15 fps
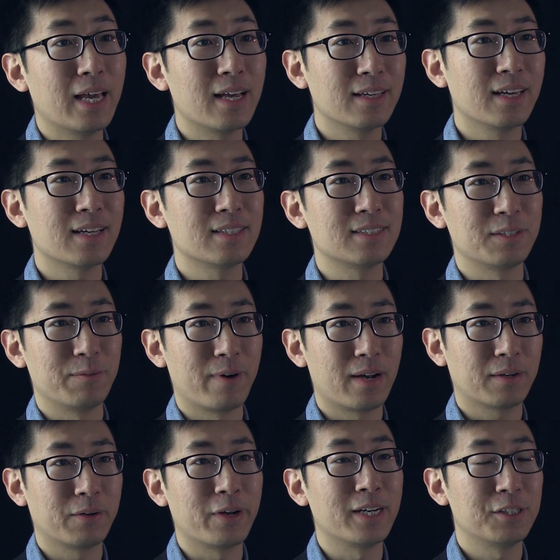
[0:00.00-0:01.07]
Yeah. Yes.
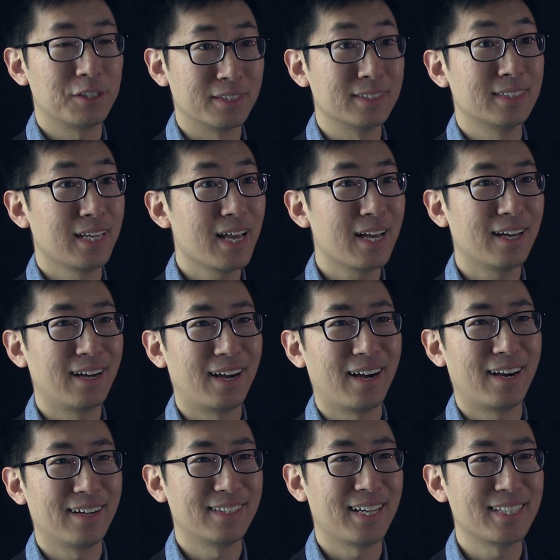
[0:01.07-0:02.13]
Evacuations. Yeah.
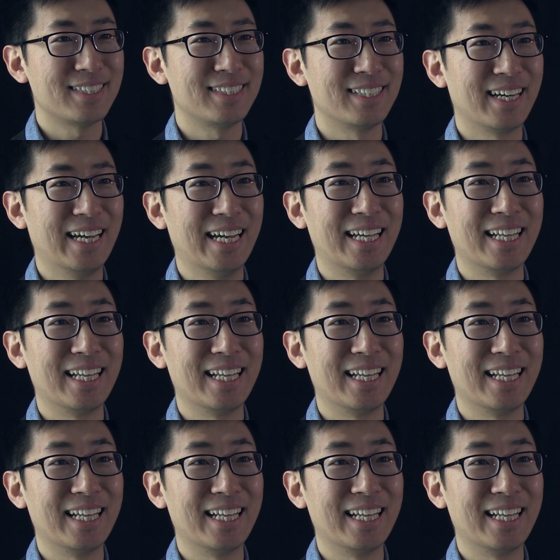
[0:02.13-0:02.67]
Ah, that's it.